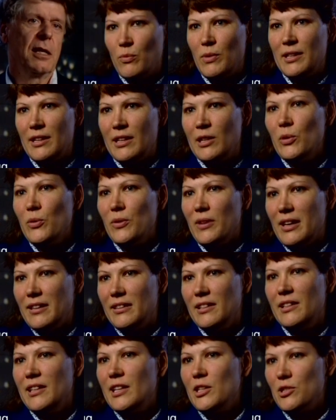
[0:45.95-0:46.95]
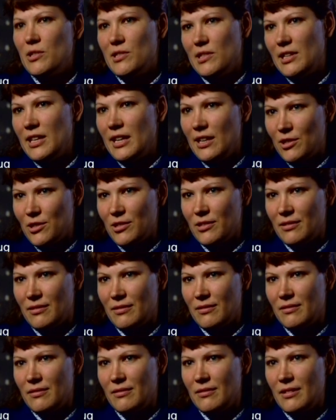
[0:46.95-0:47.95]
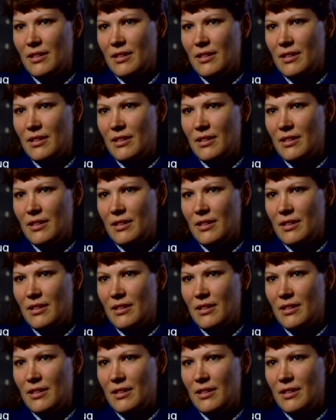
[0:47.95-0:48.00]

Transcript: When I look at the legislation